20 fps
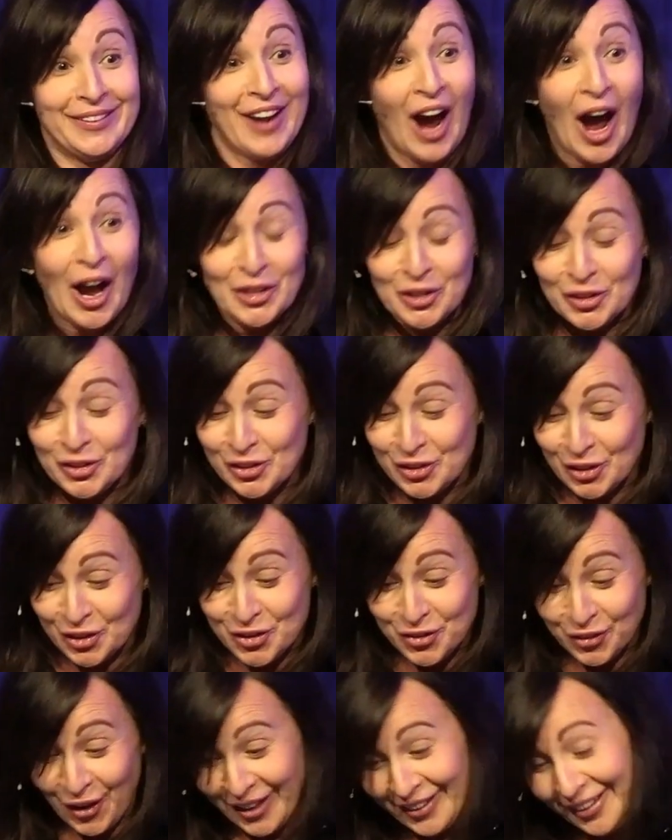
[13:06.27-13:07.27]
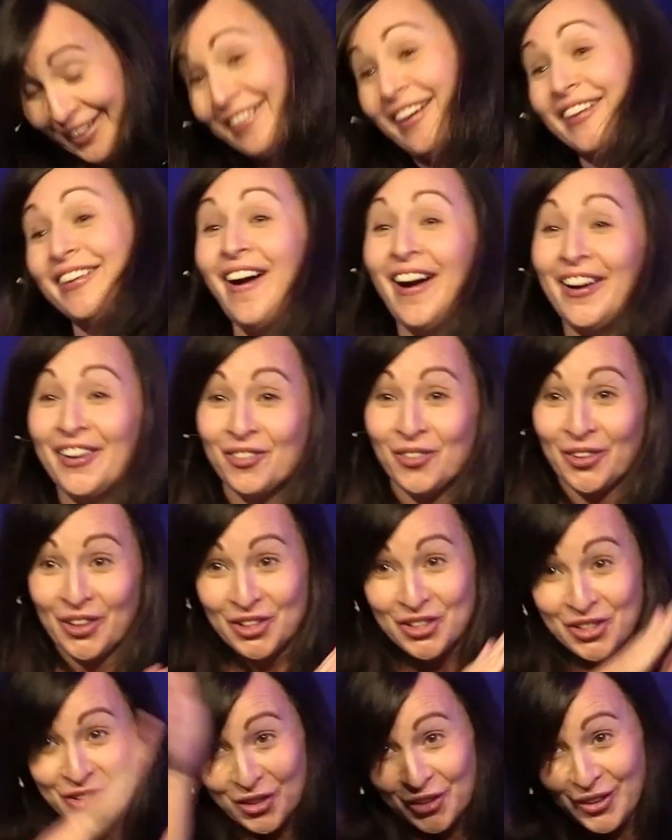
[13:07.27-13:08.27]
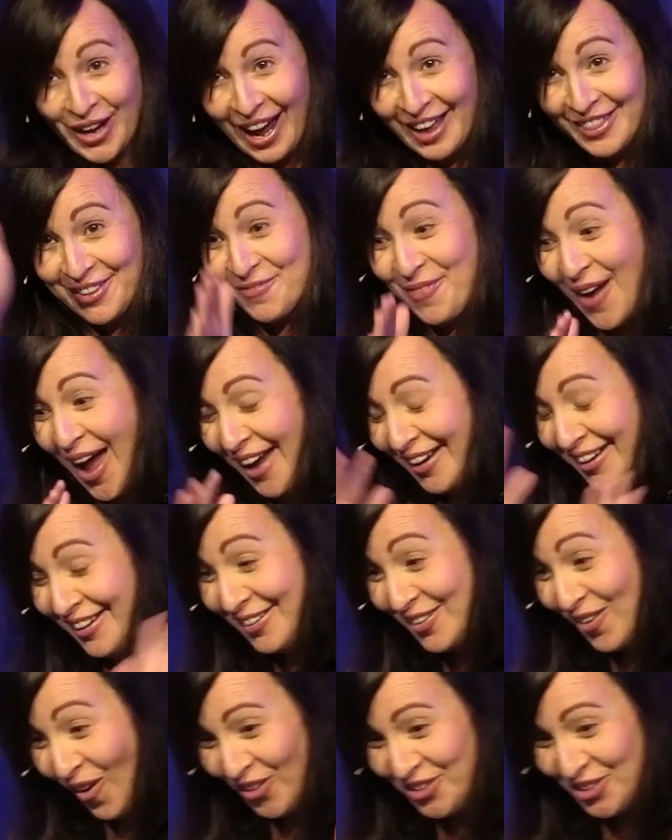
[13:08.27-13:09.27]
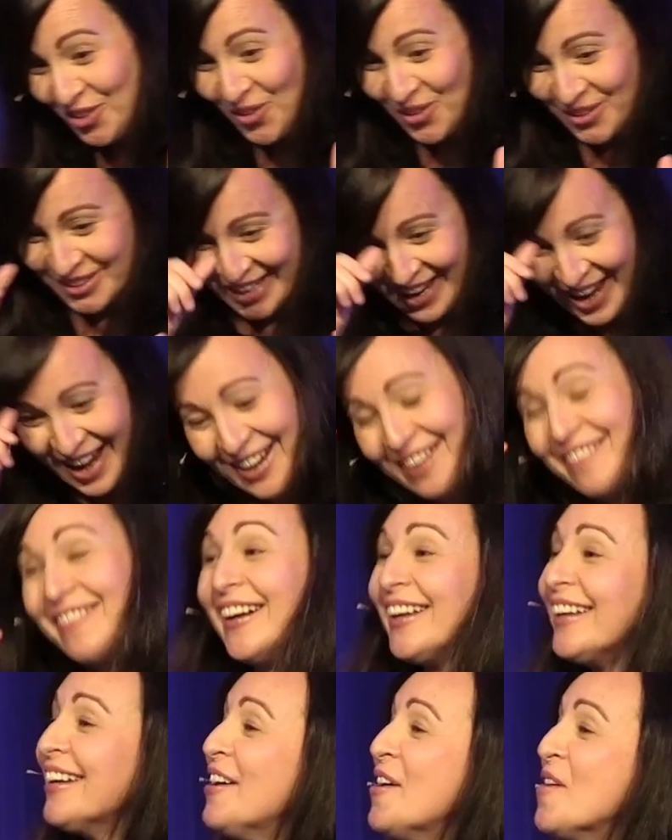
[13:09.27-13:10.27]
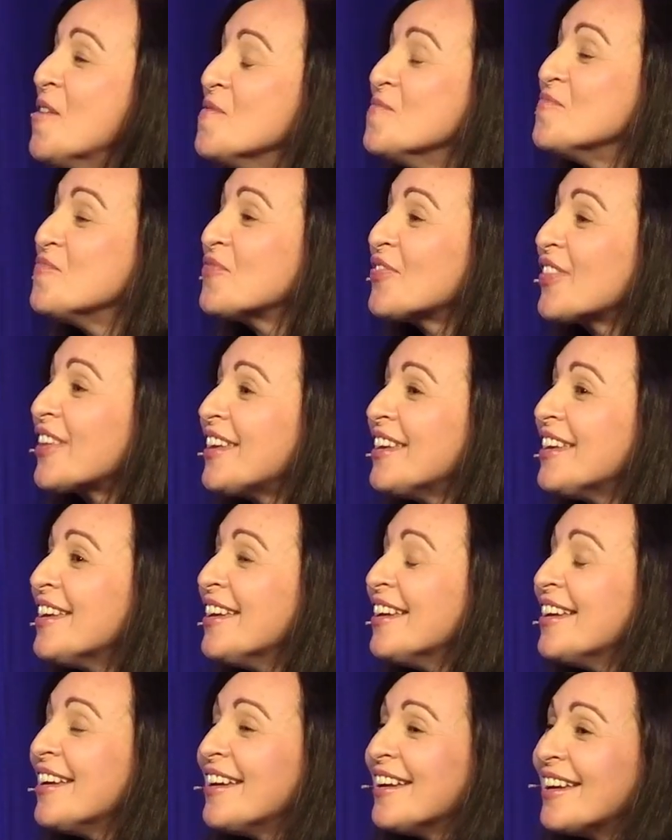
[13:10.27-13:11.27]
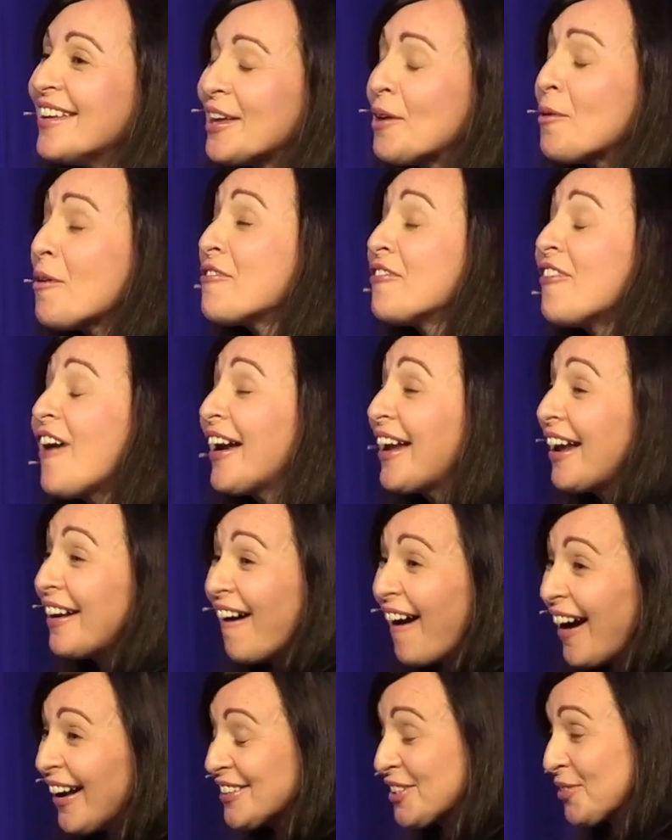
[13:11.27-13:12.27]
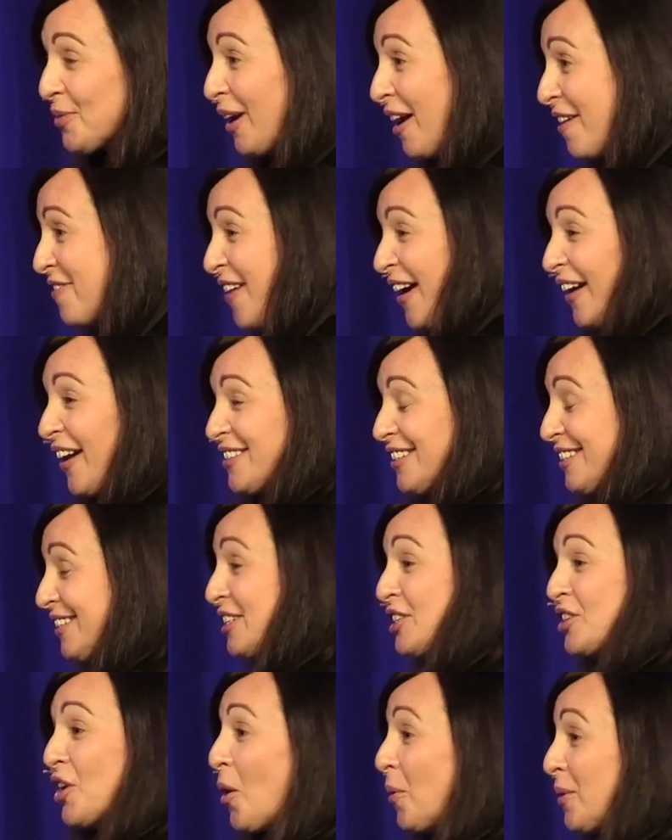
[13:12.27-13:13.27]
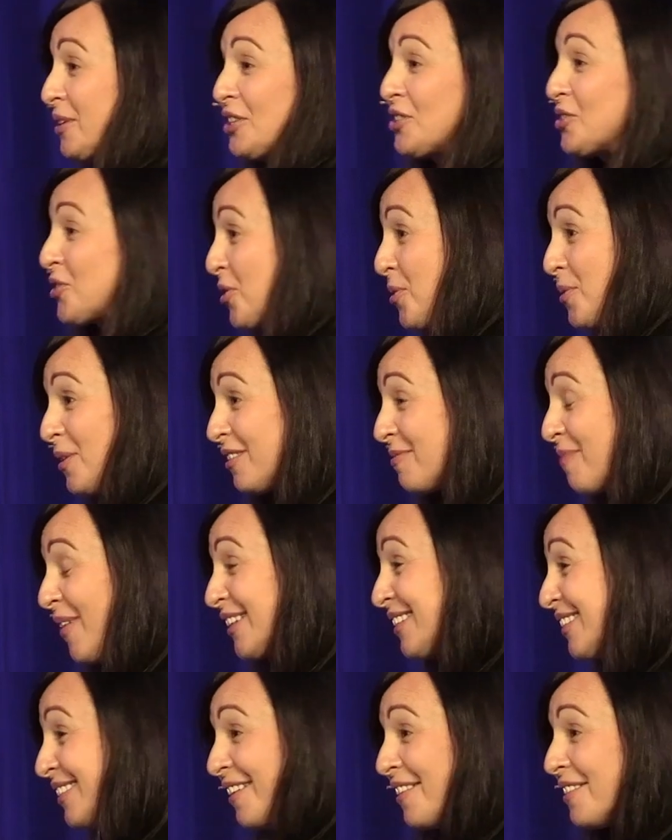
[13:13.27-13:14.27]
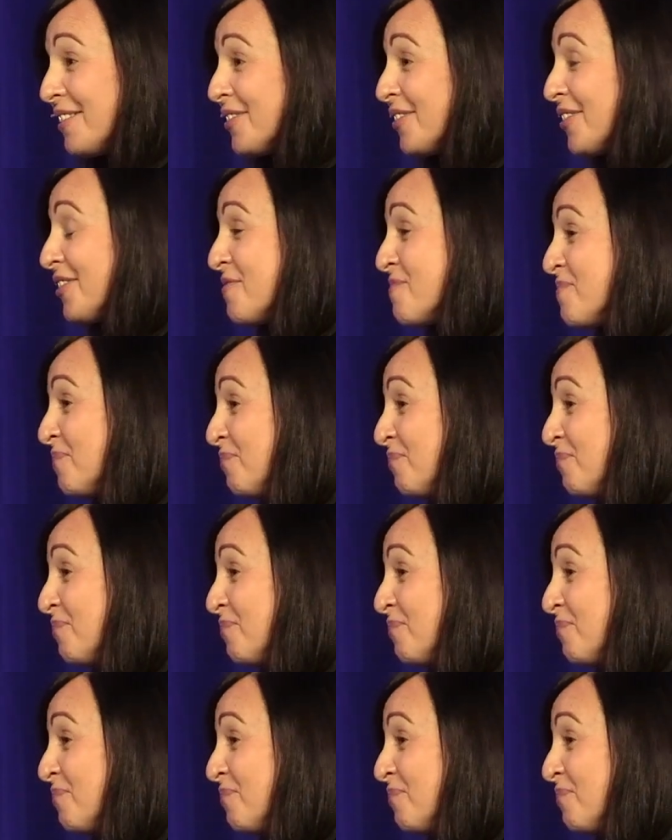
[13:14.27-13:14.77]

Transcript: I used to dread it. I'd kind of want to shoot out the back and not talk to anyone. There were Friday nights when I found I just didn't know what to do with myself.